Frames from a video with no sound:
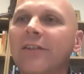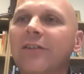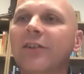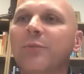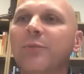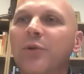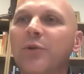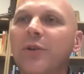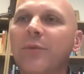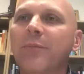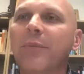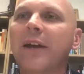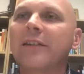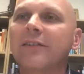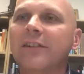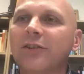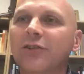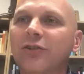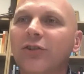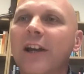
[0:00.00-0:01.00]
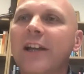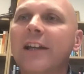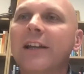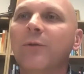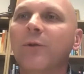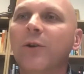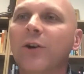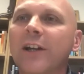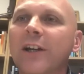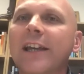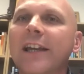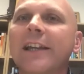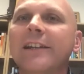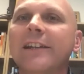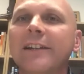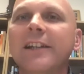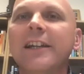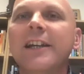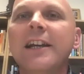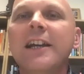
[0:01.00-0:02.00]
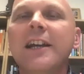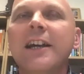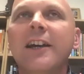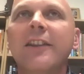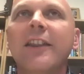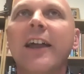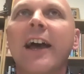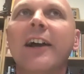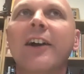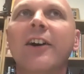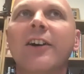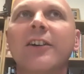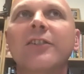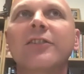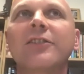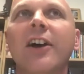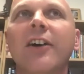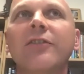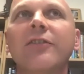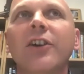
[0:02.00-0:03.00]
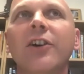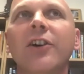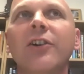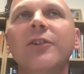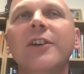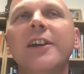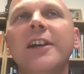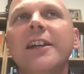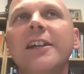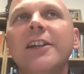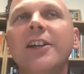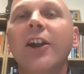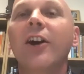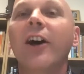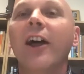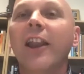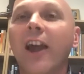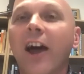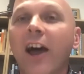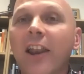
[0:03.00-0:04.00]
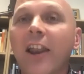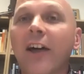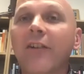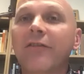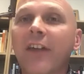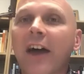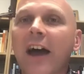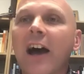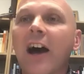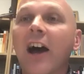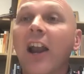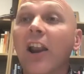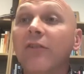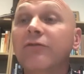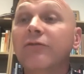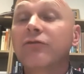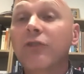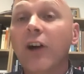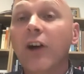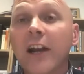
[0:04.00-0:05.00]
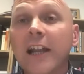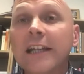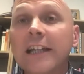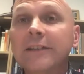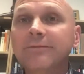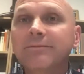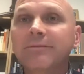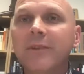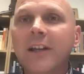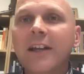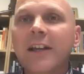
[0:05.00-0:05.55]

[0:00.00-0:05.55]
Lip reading: So you put the basic training work in and that kind of stuff. So, you know, I love that. I love running.